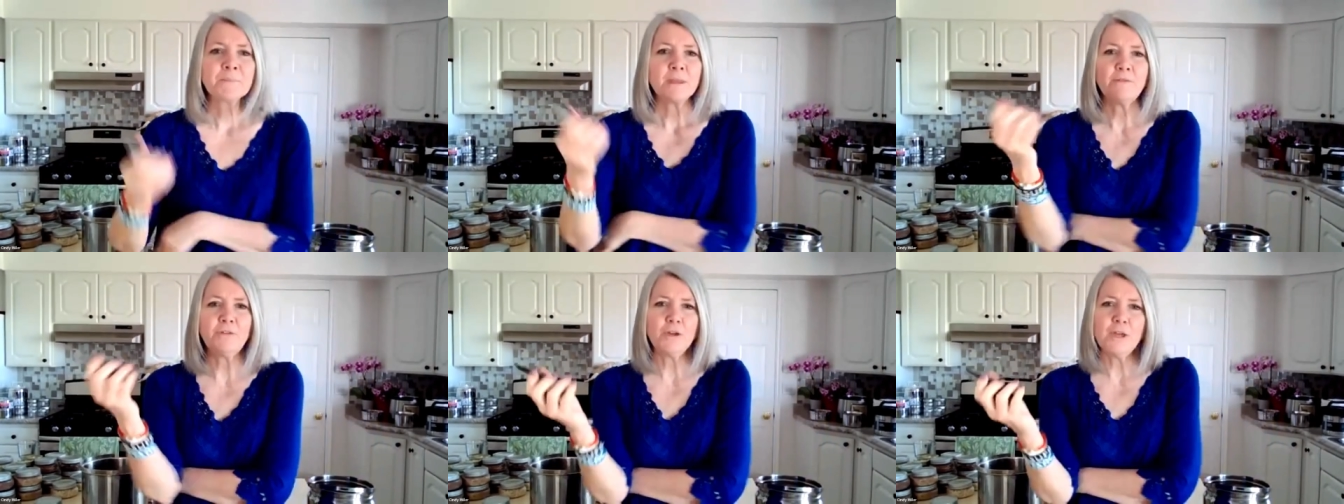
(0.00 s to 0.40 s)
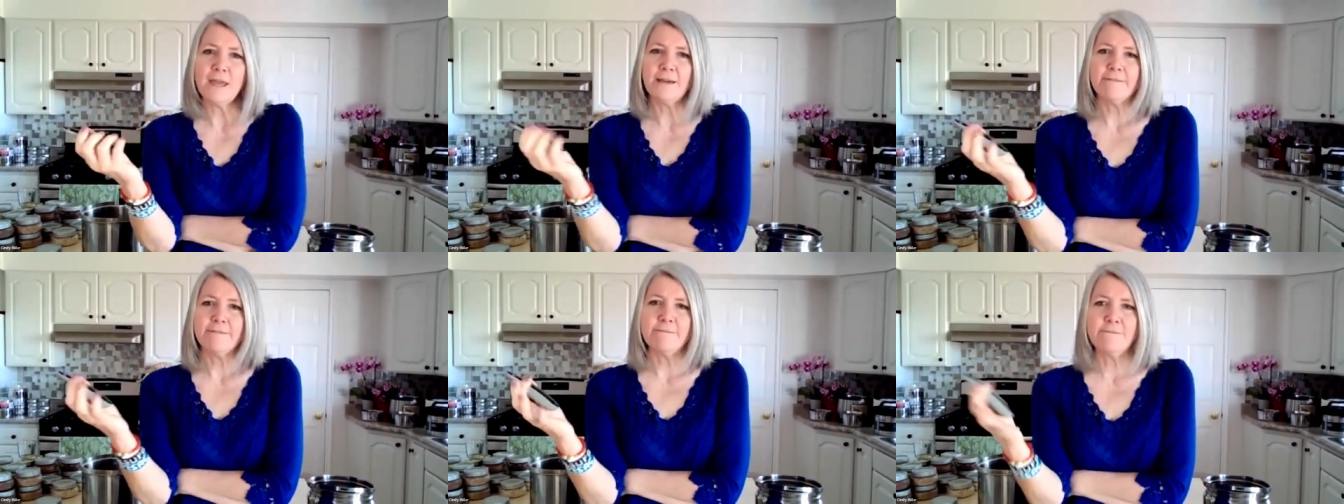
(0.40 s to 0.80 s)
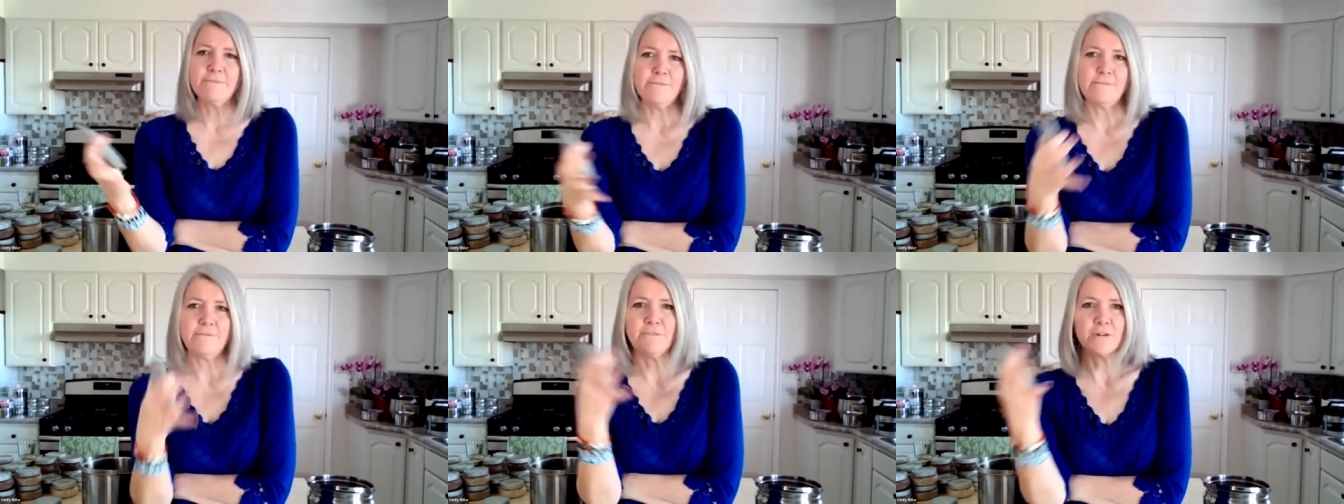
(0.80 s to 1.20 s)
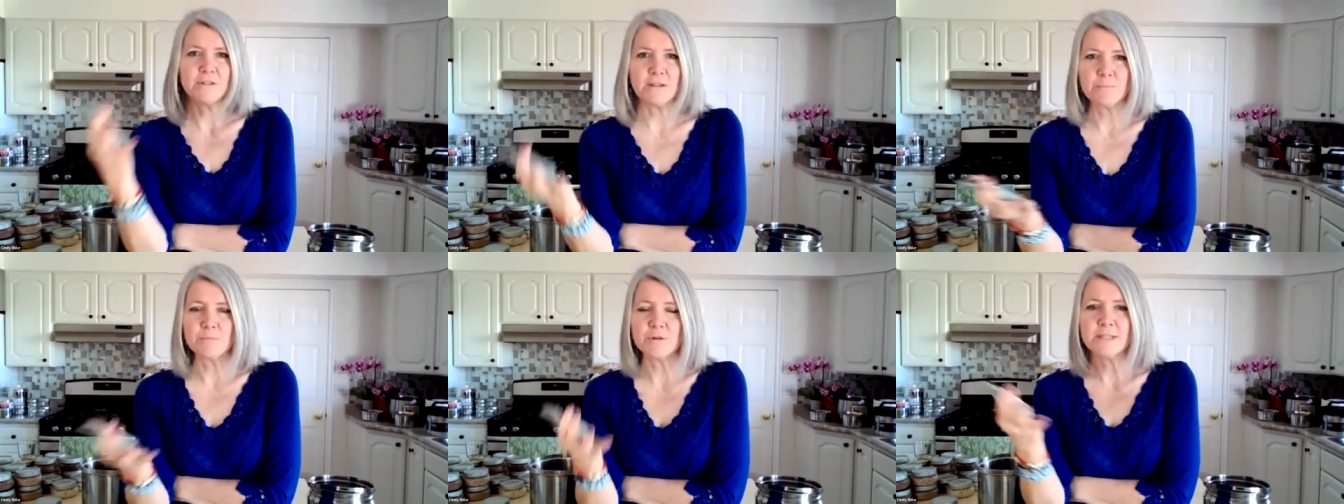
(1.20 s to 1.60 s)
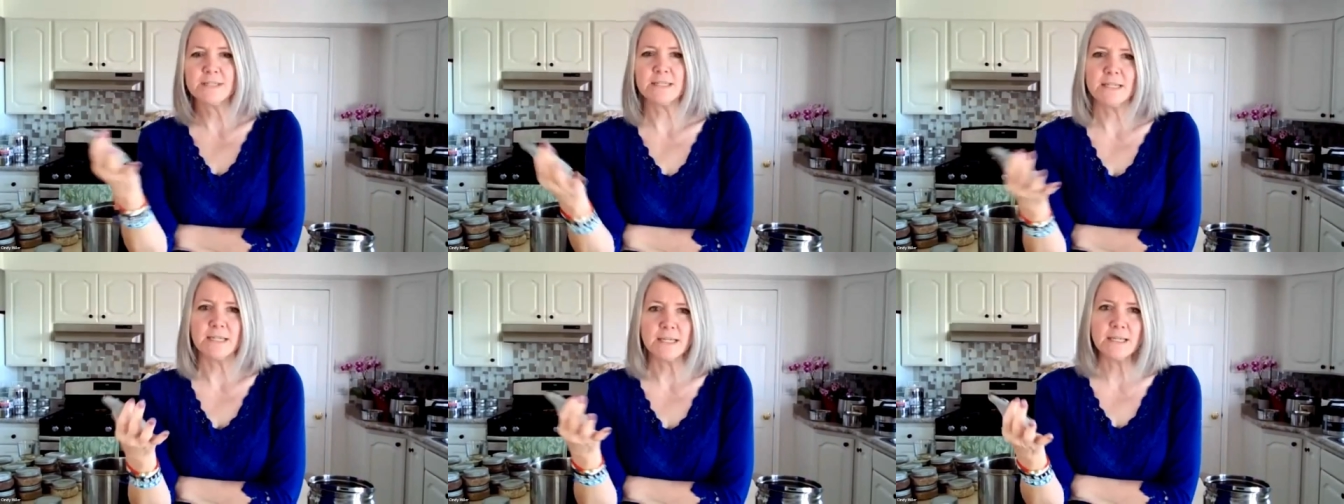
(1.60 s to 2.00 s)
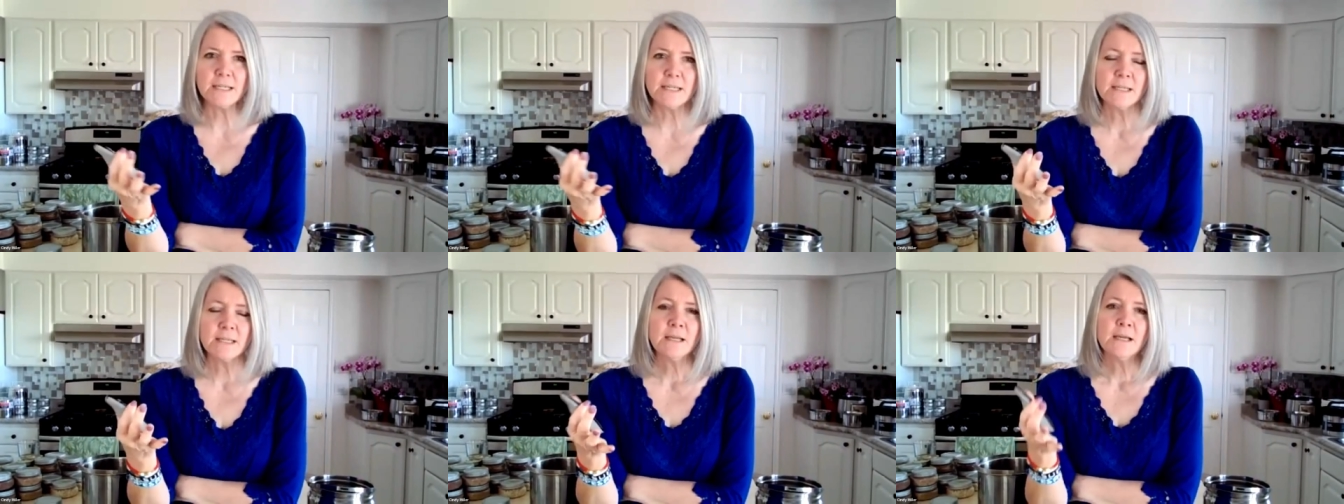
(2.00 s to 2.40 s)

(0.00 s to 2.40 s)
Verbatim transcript: If you can't for some reason get it,